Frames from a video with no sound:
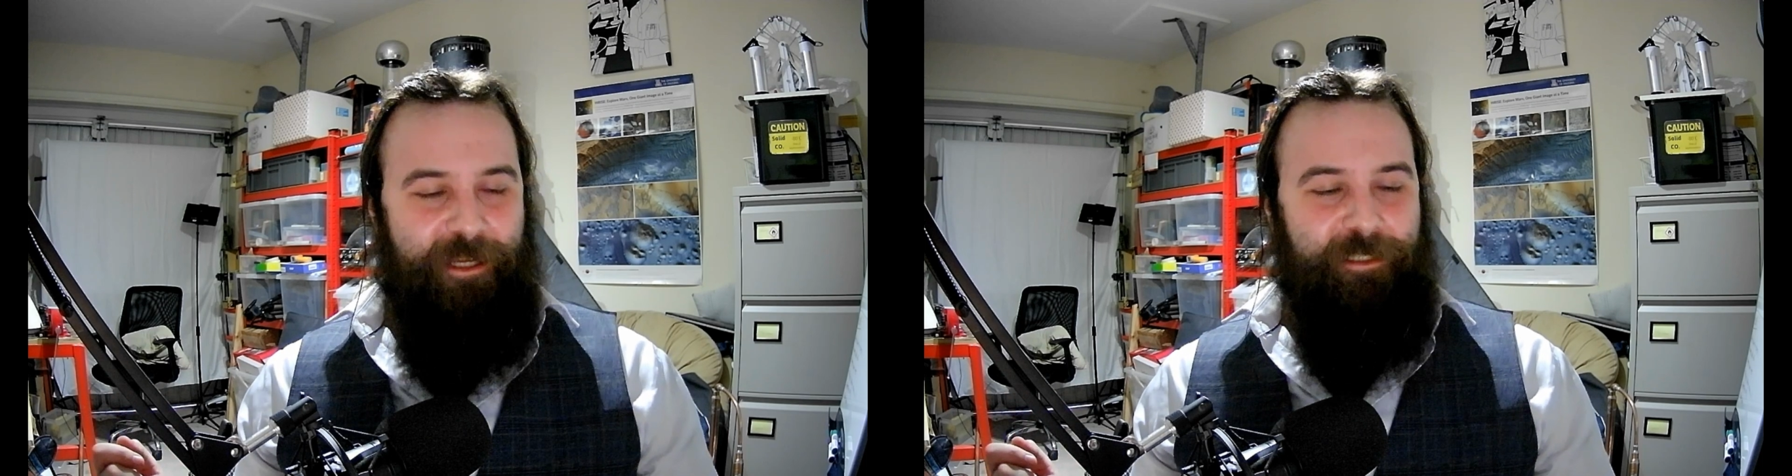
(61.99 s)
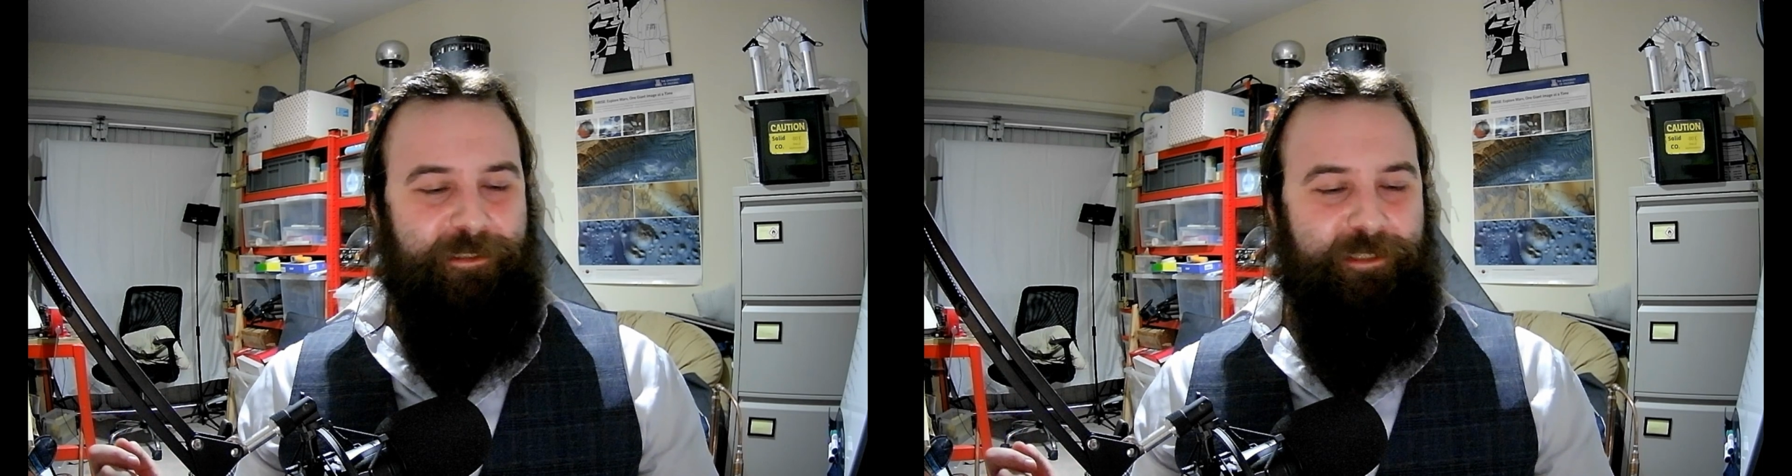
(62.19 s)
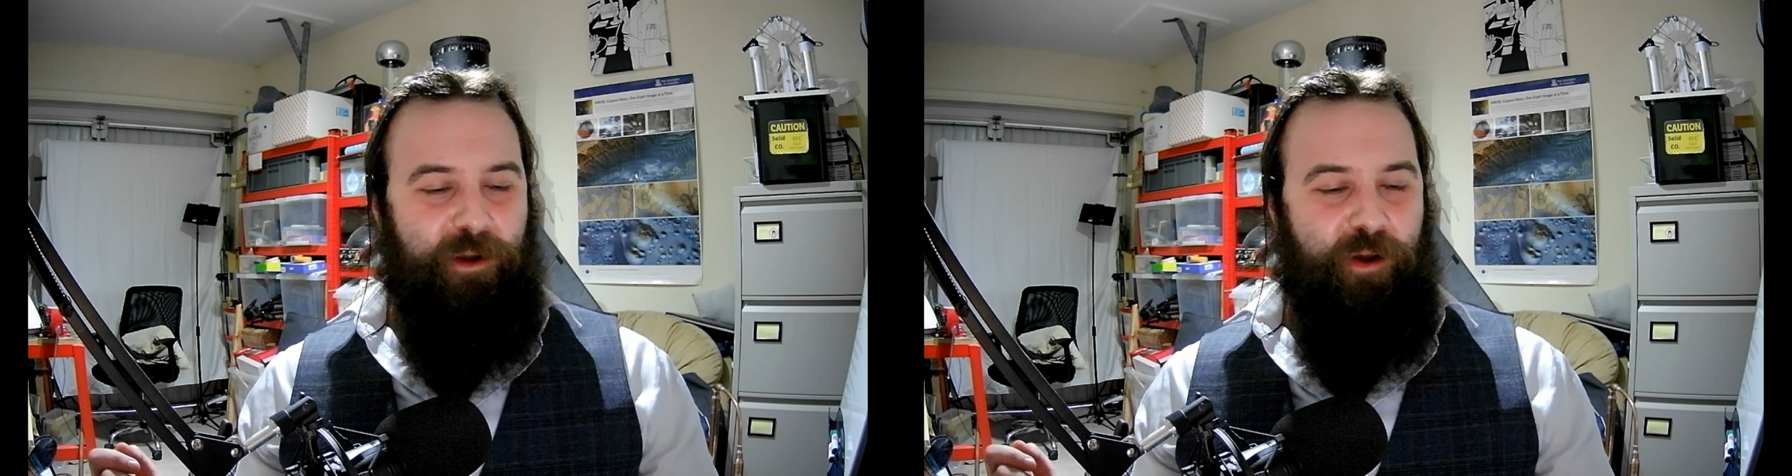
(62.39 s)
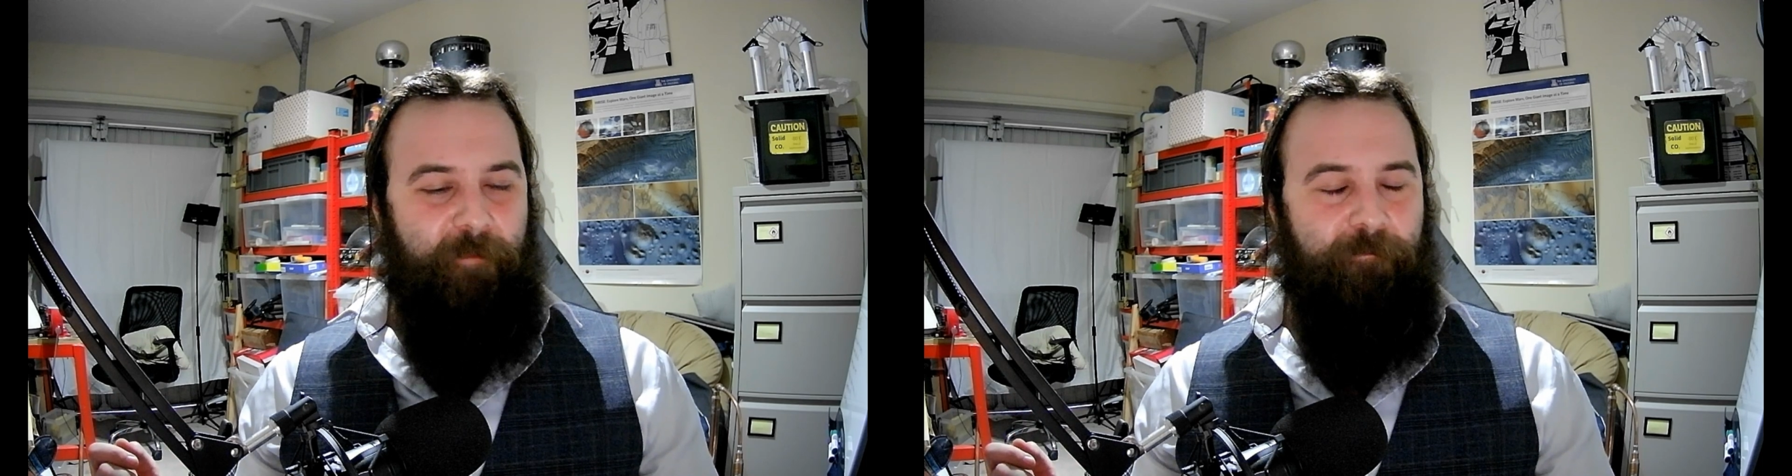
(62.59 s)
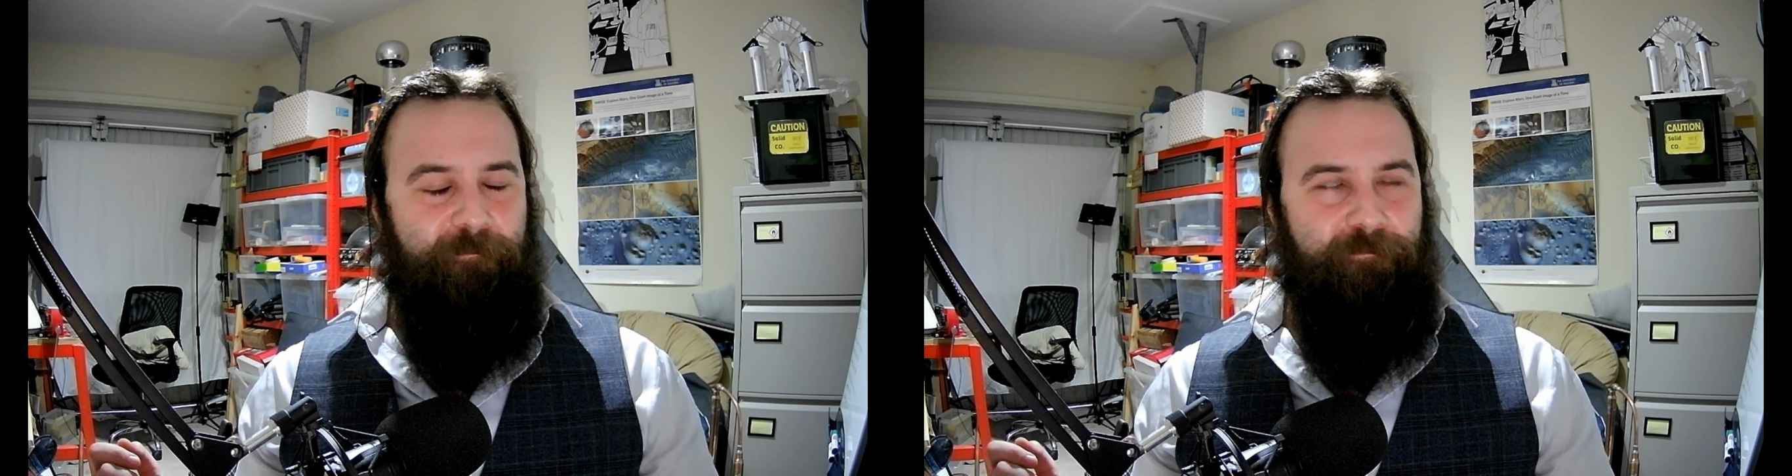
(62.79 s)
So,
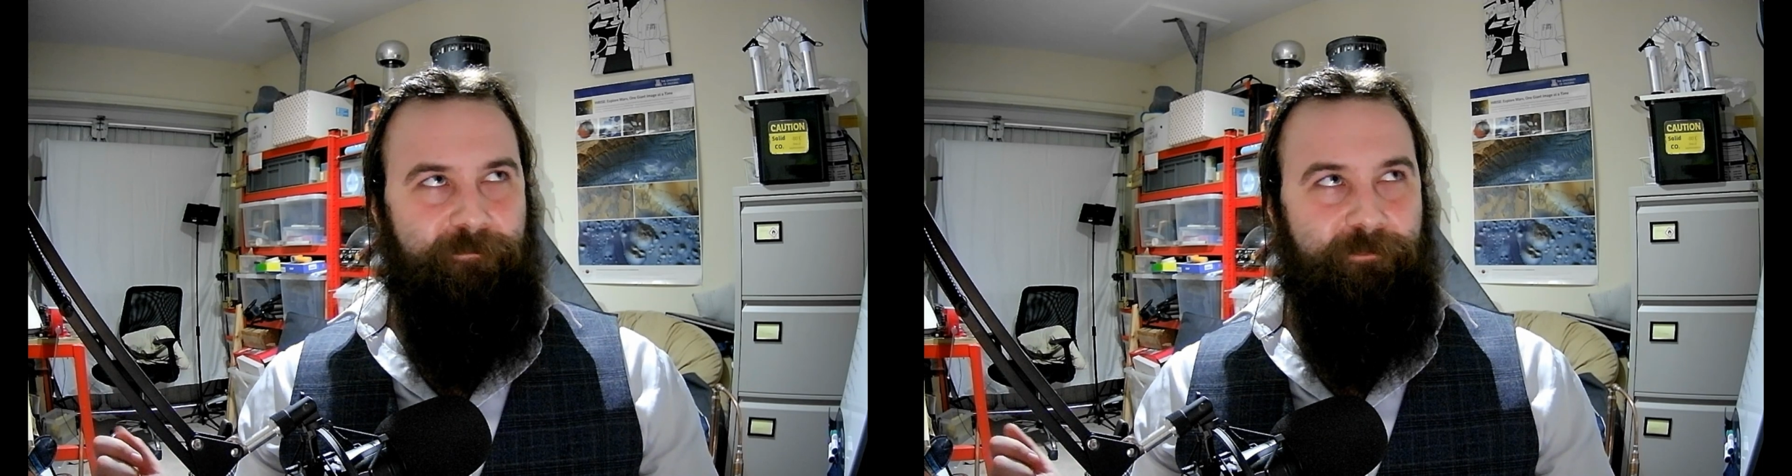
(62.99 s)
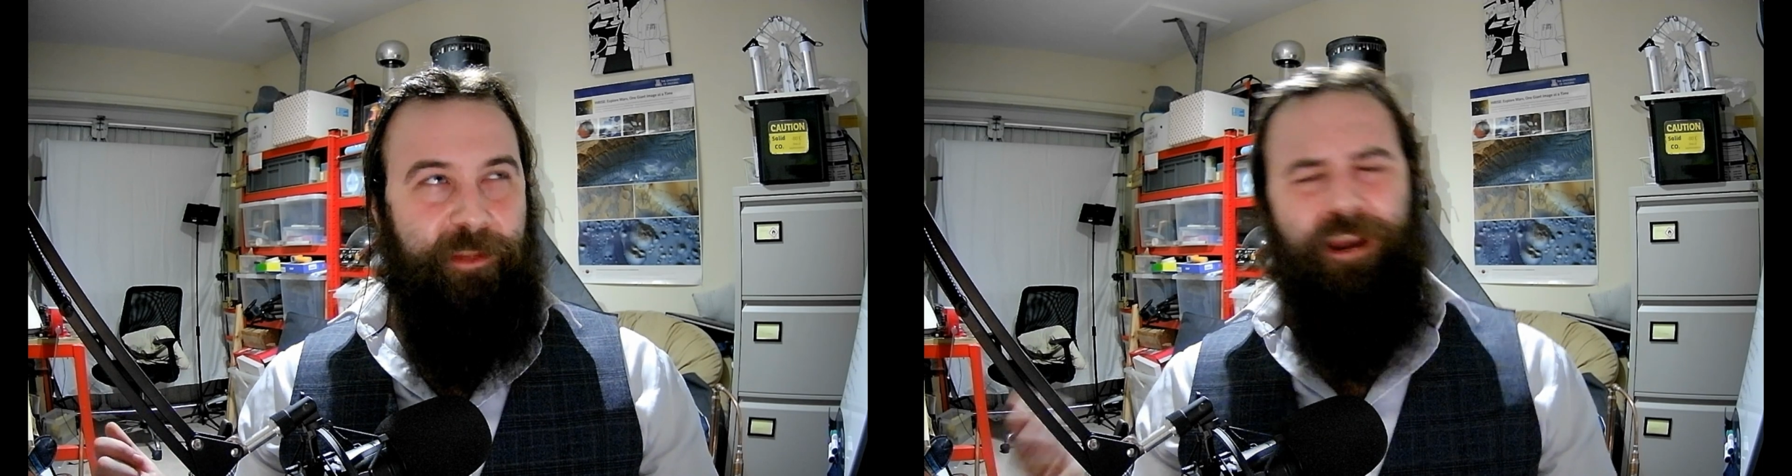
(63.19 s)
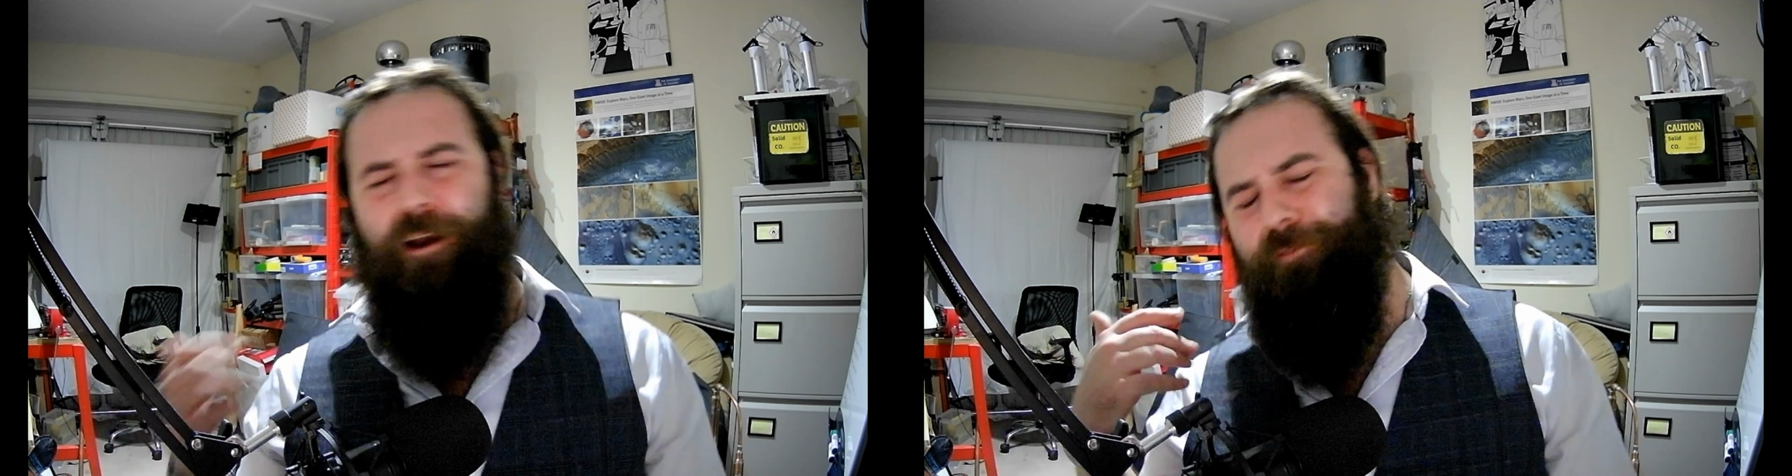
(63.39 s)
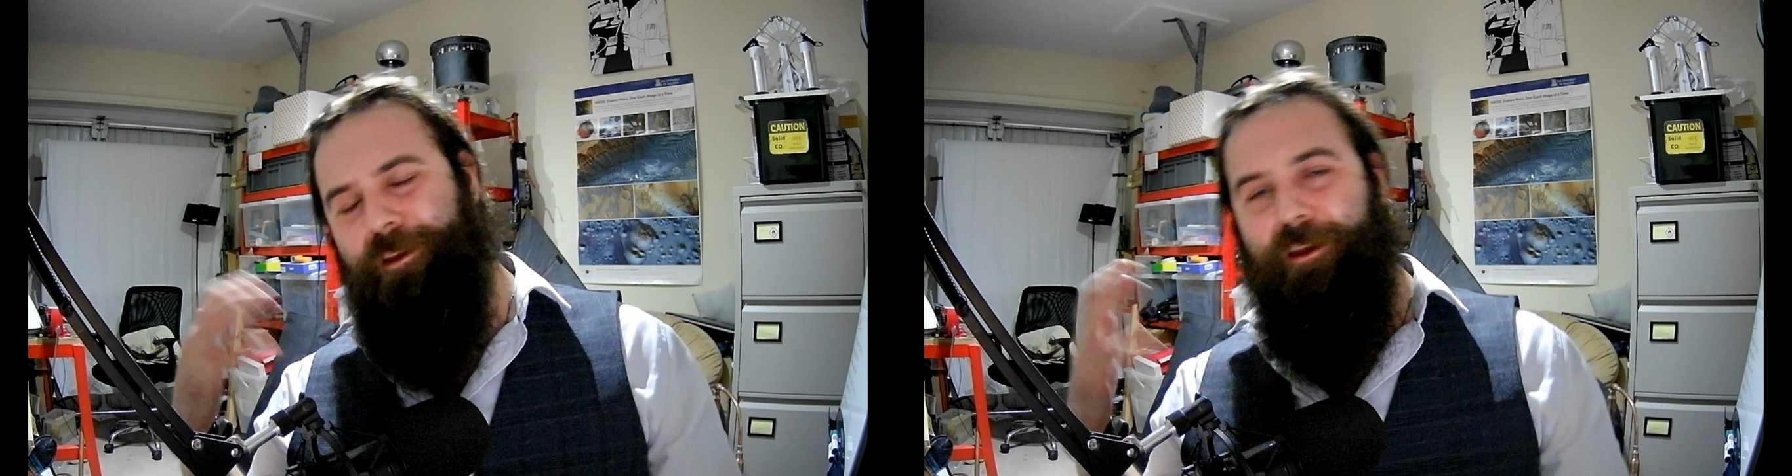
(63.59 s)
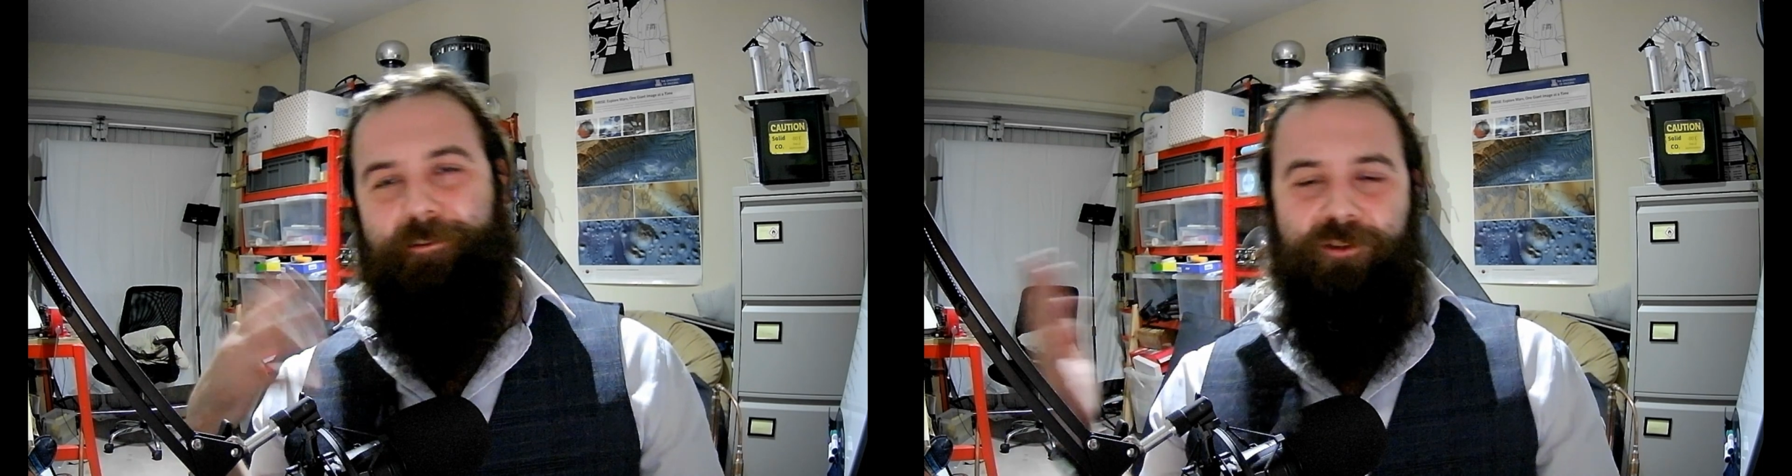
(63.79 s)
if you
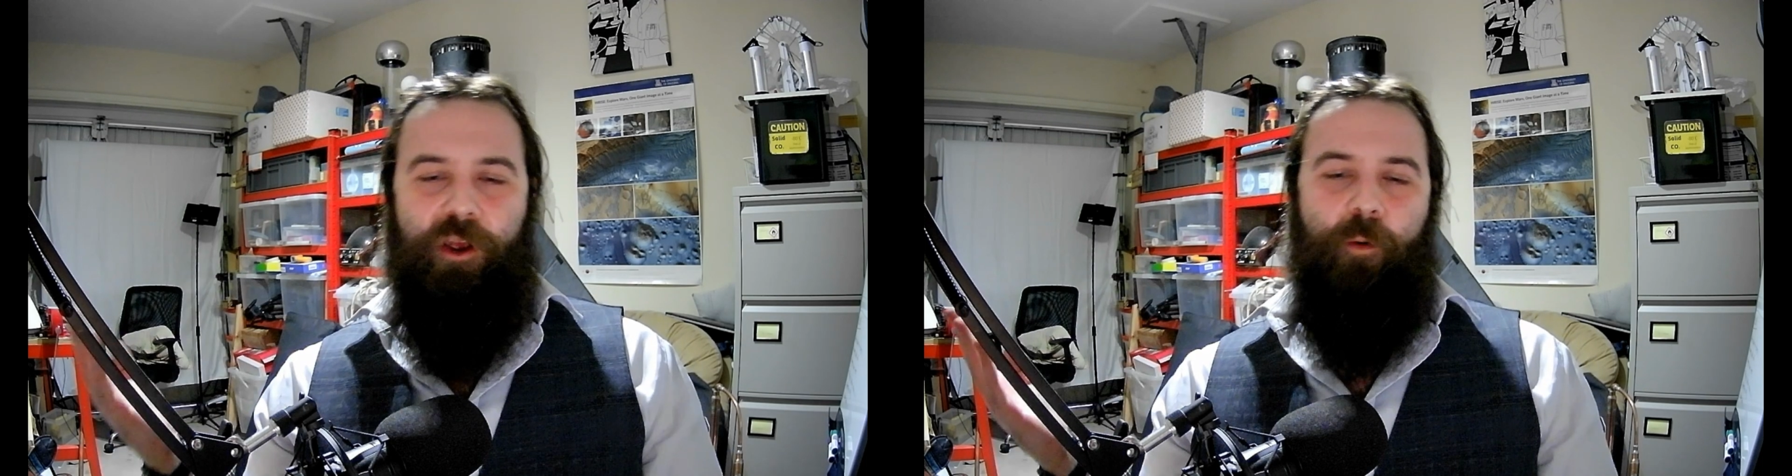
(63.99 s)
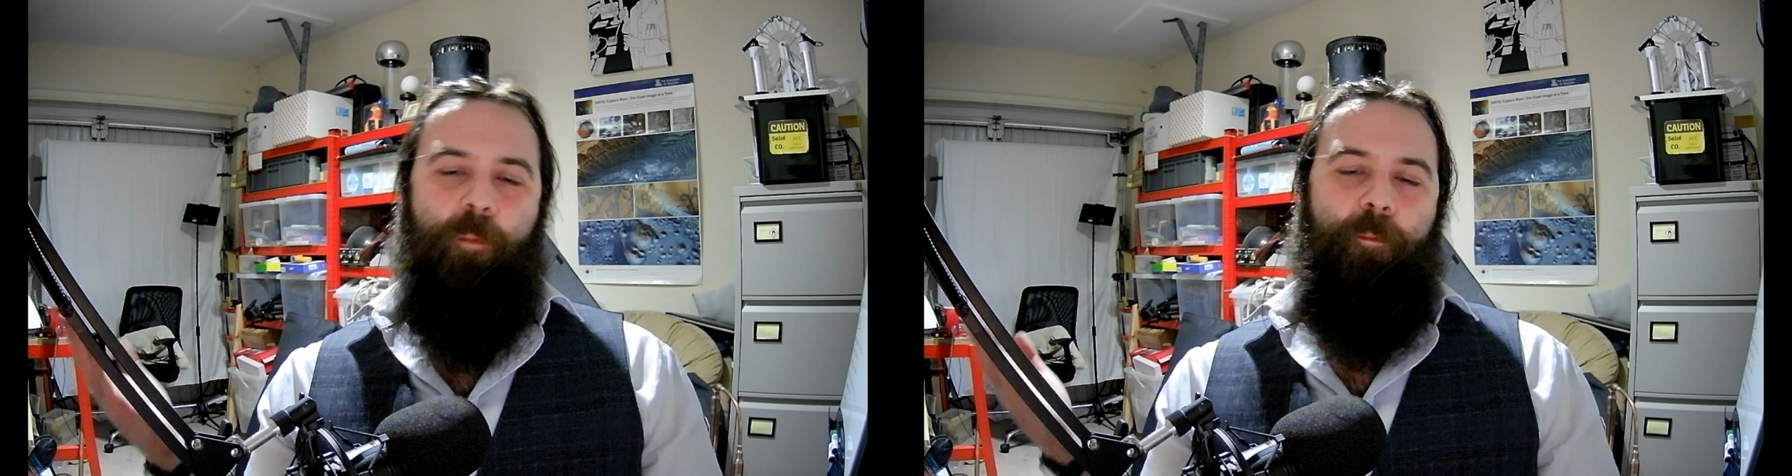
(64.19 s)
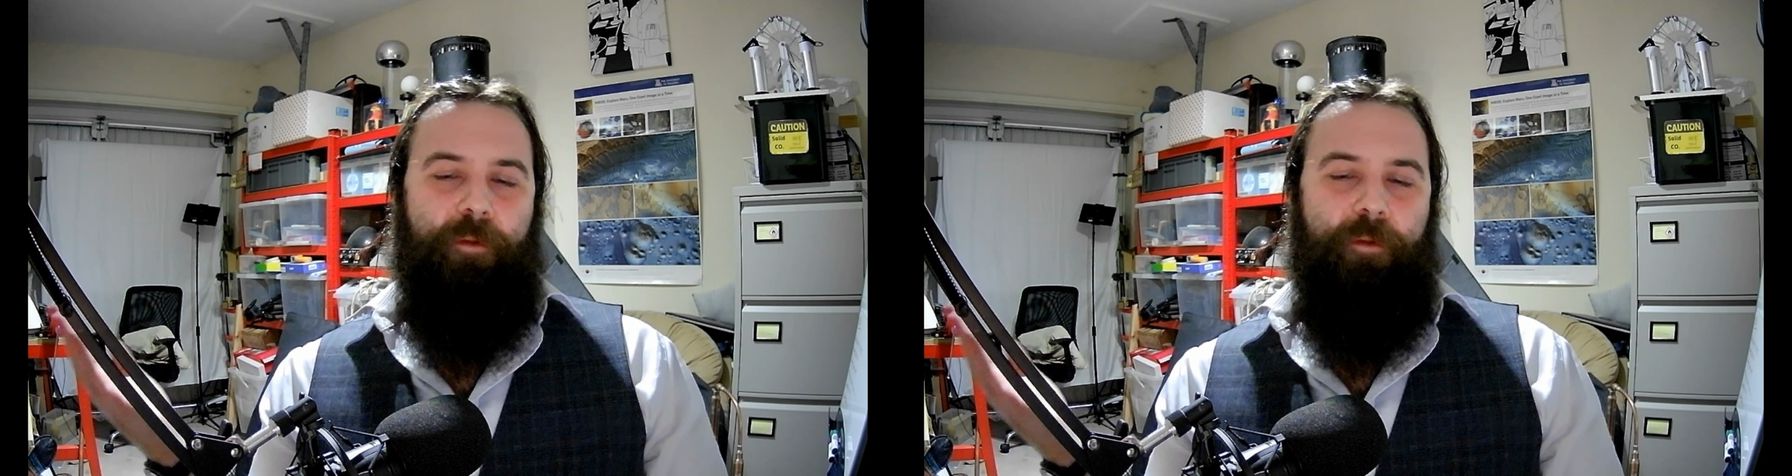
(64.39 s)
could show